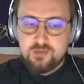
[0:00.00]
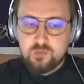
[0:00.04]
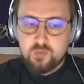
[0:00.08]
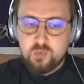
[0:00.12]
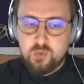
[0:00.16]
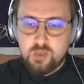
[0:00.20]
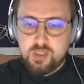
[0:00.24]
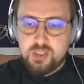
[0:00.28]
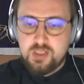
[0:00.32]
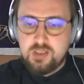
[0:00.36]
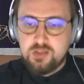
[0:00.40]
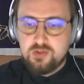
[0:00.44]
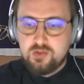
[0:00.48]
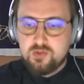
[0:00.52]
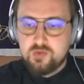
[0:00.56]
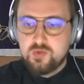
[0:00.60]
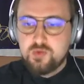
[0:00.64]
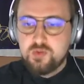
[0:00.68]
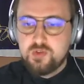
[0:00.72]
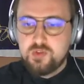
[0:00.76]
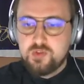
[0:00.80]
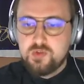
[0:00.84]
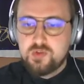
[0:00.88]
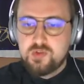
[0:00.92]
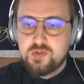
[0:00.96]
We do
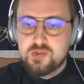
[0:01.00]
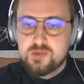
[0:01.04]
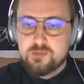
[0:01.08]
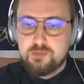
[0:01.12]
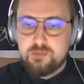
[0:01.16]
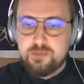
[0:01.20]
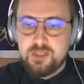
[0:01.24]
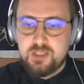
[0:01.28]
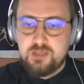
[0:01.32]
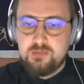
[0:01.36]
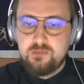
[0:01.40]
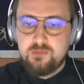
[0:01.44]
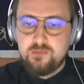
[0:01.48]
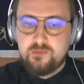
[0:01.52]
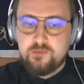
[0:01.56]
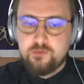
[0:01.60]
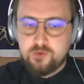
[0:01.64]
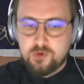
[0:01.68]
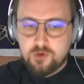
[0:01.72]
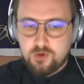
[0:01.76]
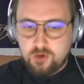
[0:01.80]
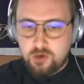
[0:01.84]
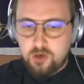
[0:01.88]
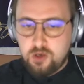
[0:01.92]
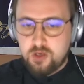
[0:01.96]
use BIM
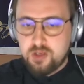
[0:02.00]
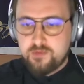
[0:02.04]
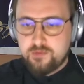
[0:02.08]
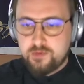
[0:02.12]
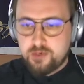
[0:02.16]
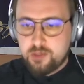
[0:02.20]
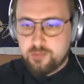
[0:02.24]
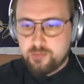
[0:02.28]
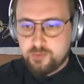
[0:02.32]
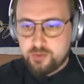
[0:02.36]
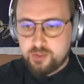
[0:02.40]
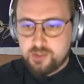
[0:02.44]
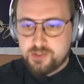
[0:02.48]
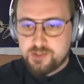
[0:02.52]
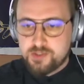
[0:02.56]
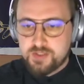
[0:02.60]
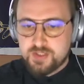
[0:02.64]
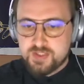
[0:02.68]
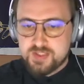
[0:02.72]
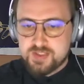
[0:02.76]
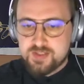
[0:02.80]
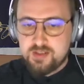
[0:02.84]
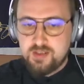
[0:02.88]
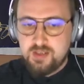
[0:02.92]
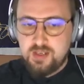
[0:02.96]
for all of our
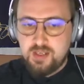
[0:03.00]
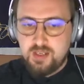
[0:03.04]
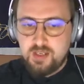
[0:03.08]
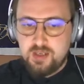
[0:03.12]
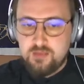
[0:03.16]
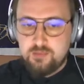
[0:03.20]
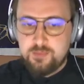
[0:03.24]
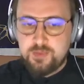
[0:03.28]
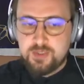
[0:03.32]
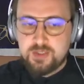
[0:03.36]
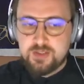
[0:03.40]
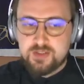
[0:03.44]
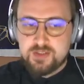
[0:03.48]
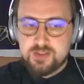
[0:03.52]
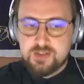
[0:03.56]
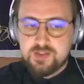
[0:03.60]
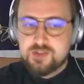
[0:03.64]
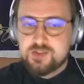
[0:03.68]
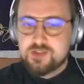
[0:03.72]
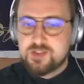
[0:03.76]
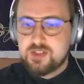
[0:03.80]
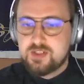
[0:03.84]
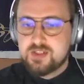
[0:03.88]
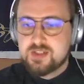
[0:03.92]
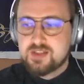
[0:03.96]
projects because it's
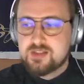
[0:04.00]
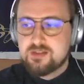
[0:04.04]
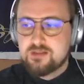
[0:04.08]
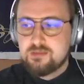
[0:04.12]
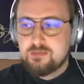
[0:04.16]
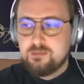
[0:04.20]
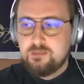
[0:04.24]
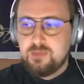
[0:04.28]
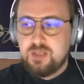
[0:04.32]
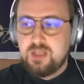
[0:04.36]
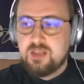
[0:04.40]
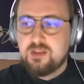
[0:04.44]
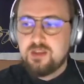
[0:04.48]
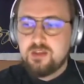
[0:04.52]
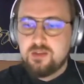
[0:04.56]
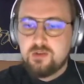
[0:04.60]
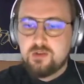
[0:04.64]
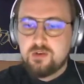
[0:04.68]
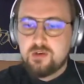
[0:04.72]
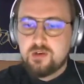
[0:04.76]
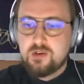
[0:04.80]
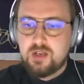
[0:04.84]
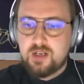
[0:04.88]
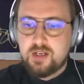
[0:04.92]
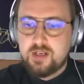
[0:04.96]
just making
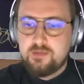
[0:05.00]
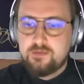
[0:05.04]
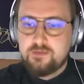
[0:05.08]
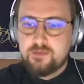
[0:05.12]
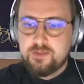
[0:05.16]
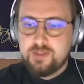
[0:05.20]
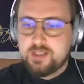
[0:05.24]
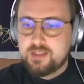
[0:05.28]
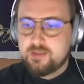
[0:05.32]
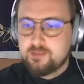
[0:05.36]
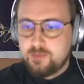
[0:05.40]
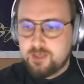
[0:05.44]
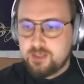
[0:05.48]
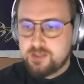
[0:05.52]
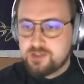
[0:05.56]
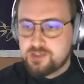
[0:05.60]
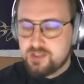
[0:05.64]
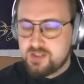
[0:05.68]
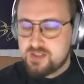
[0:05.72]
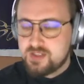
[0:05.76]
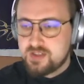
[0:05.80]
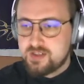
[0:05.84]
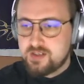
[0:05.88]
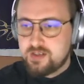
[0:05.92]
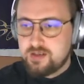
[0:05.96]
your life that much
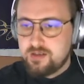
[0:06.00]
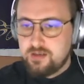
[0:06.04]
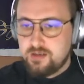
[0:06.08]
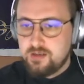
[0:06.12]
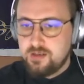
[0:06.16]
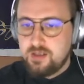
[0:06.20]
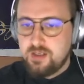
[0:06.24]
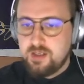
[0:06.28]
easier.